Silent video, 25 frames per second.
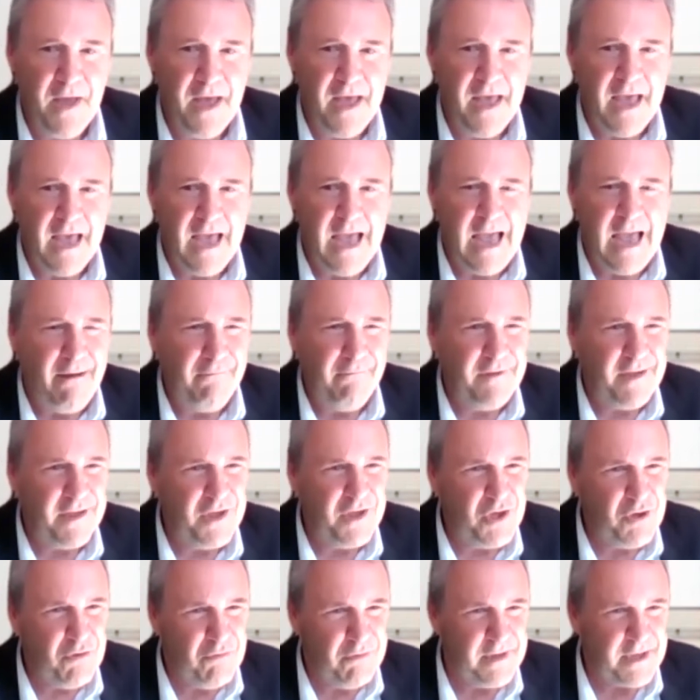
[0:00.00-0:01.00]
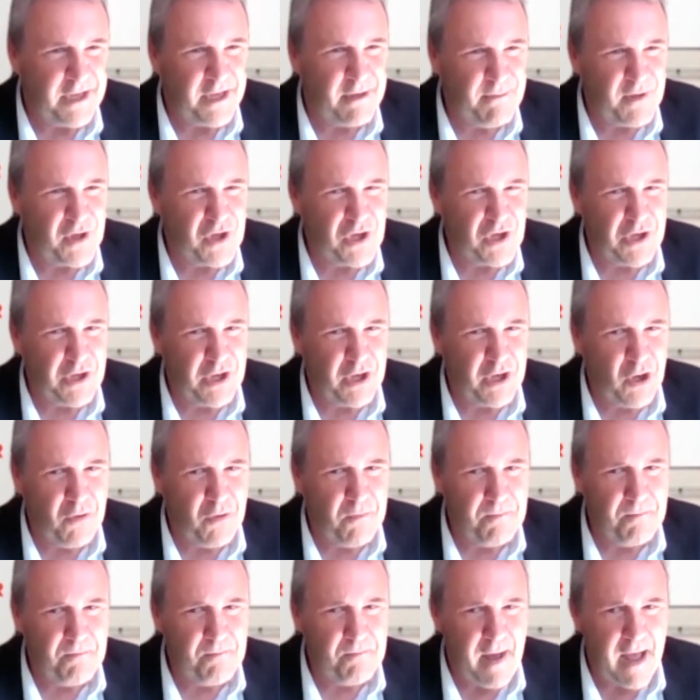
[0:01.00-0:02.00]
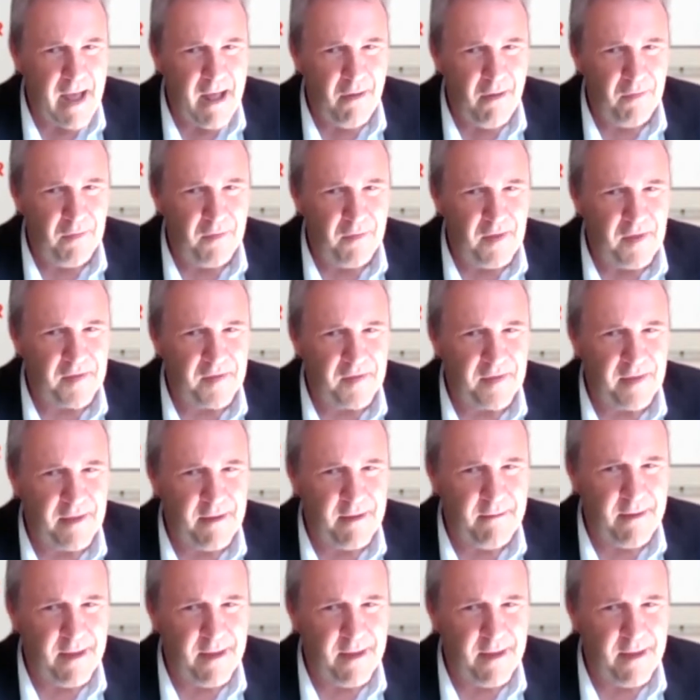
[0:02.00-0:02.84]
How did you and the Commission go about this?